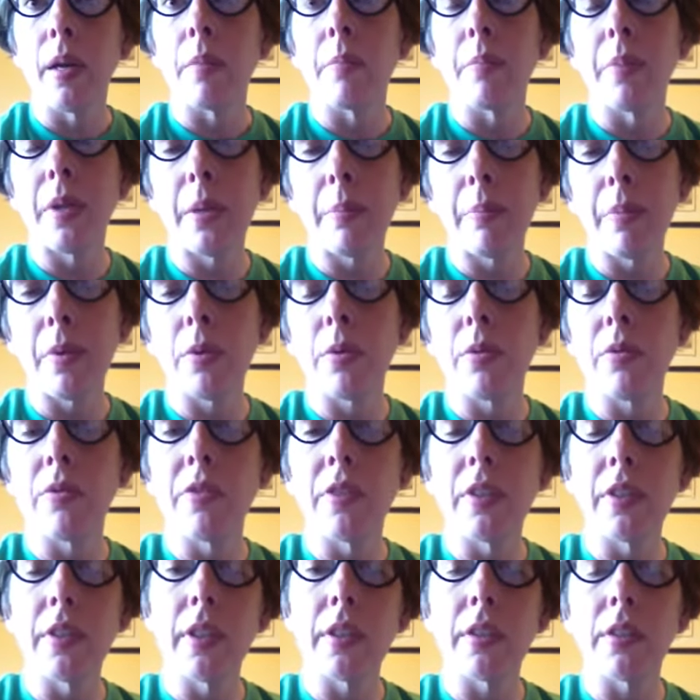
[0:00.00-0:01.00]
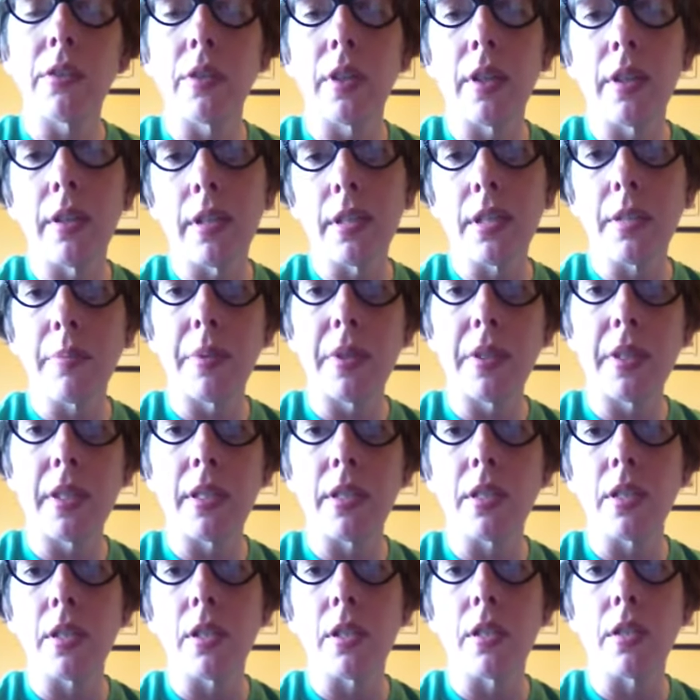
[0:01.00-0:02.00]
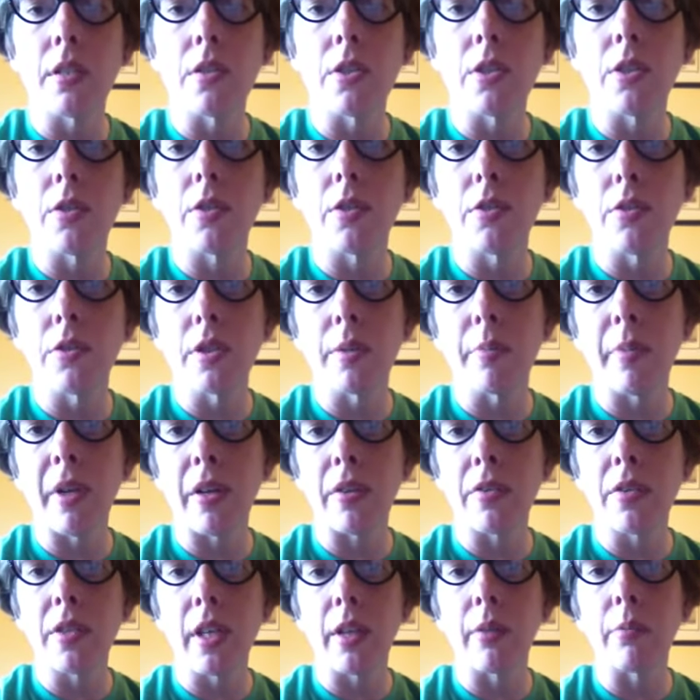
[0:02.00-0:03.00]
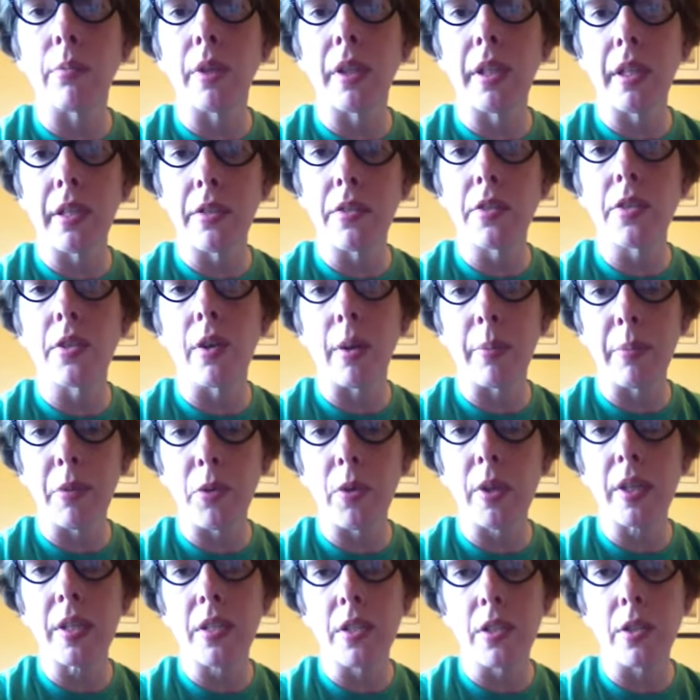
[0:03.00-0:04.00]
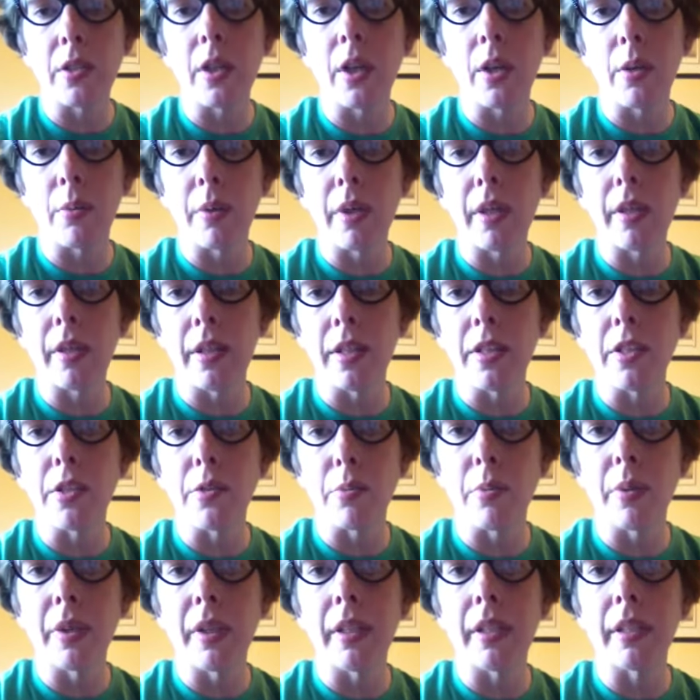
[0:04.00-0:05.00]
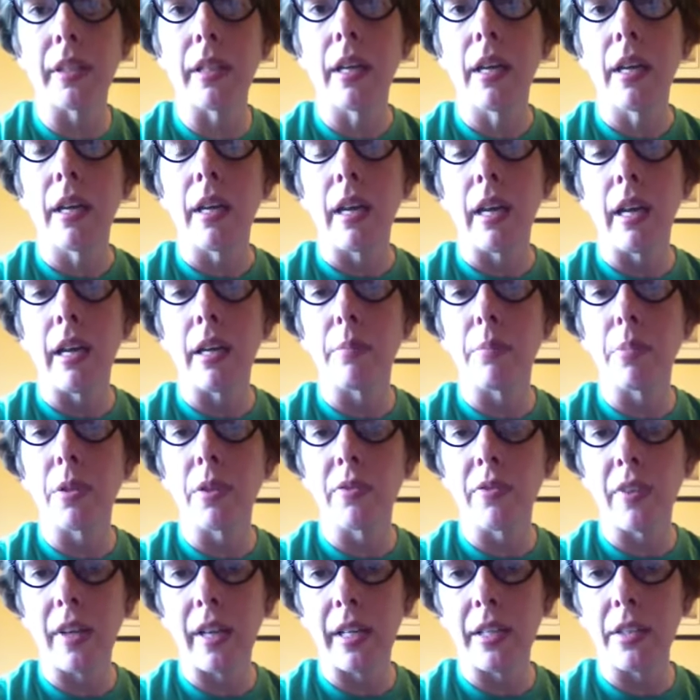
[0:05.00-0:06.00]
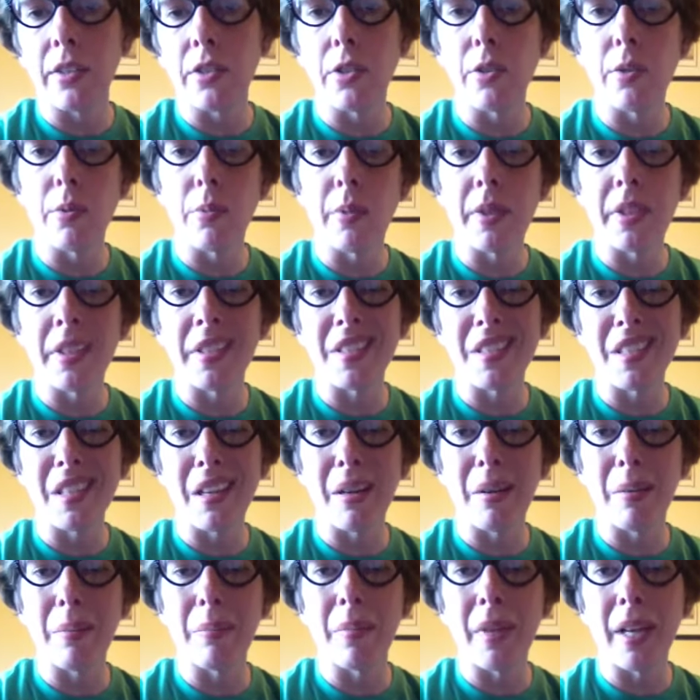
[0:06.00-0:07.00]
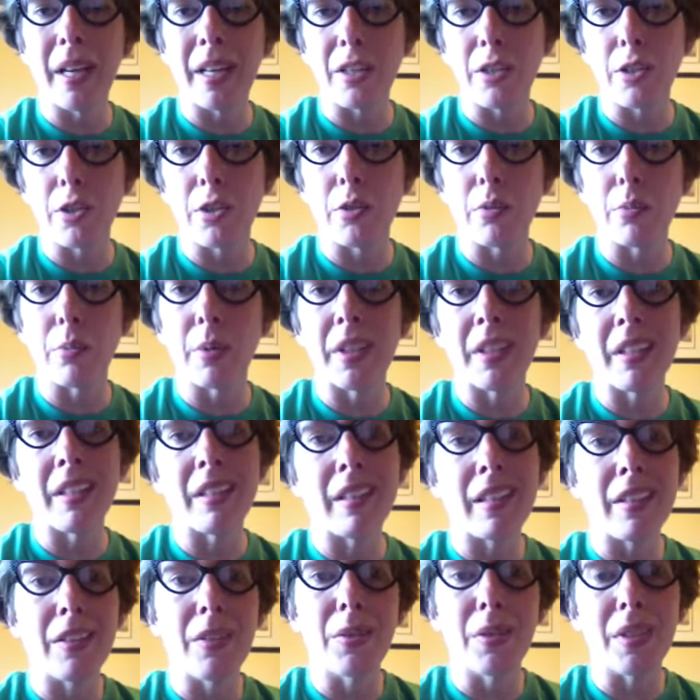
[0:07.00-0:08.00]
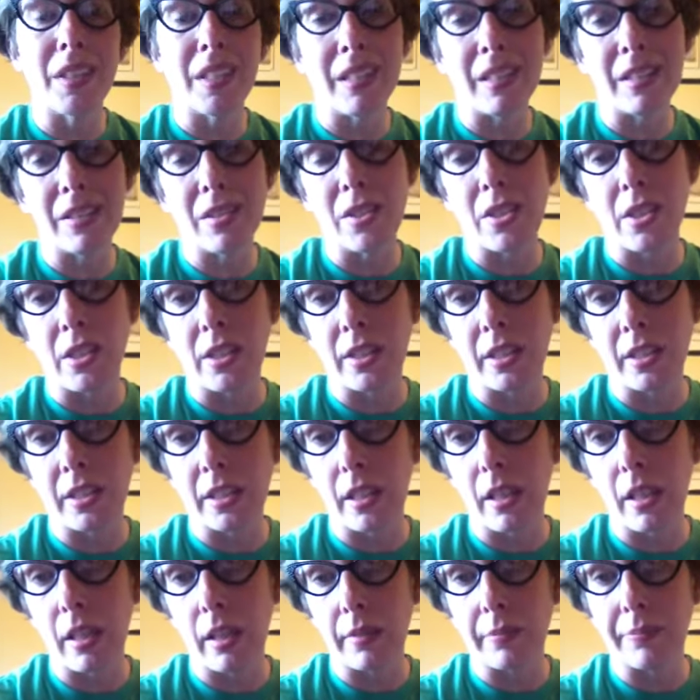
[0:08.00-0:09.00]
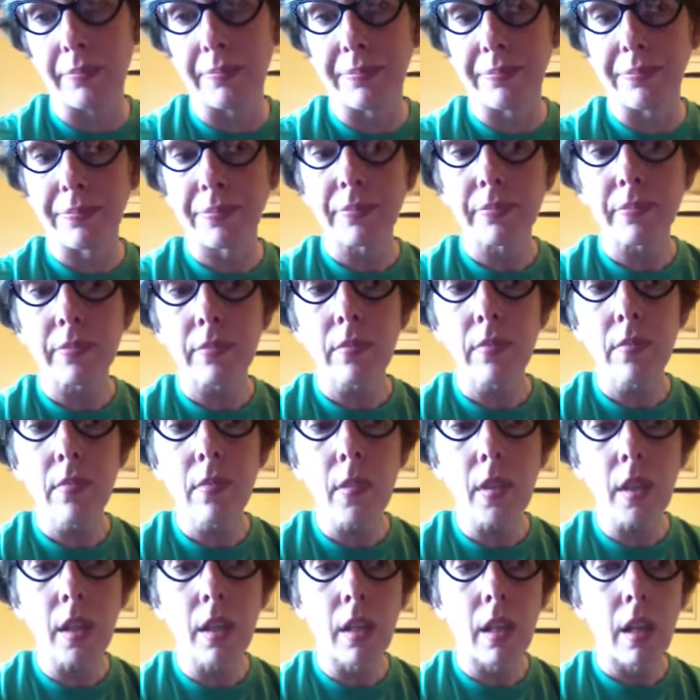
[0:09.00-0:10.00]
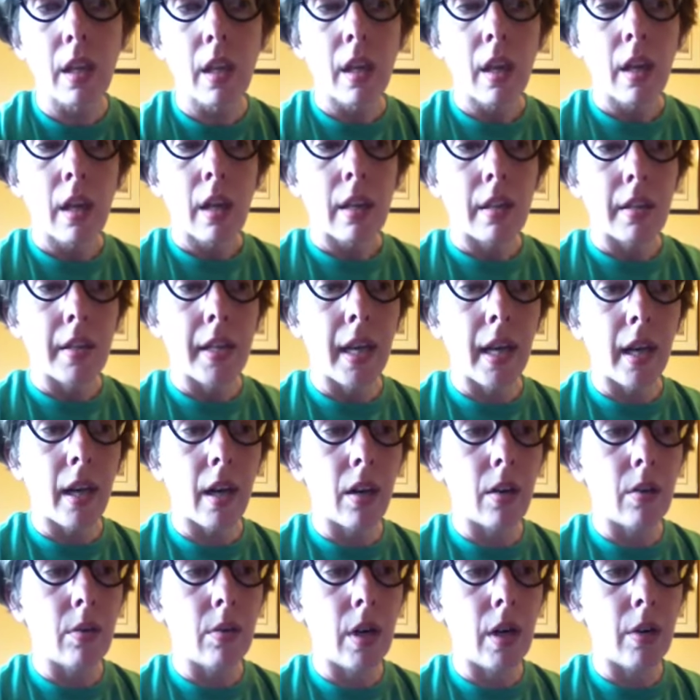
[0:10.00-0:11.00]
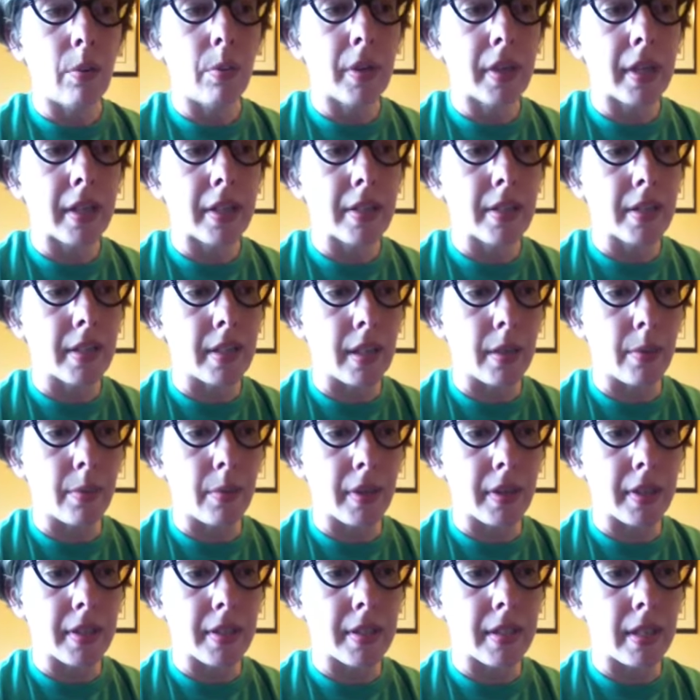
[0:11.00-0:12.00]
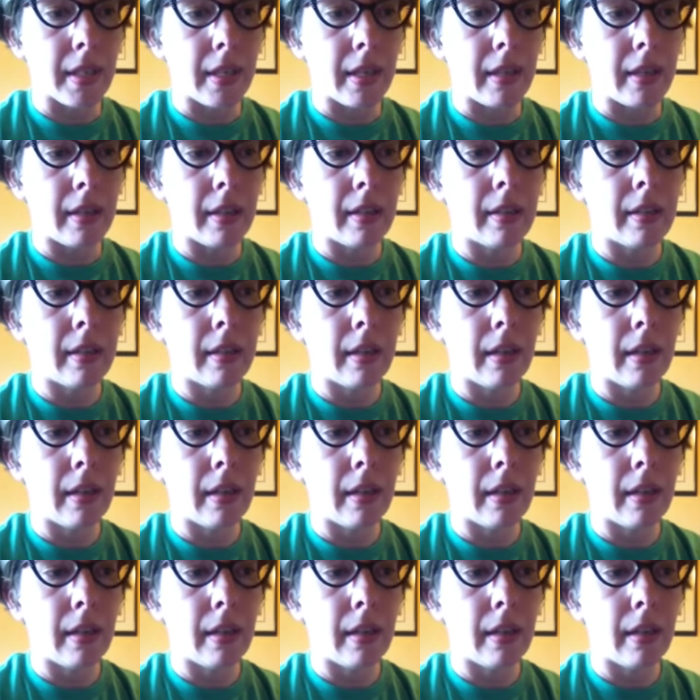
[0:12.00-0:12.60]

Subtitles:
people who feel that they're in this position to do some outside reading. So I'm going to go in this week and provide you with some extra reading that you can get started on. Now, what else did I want to say?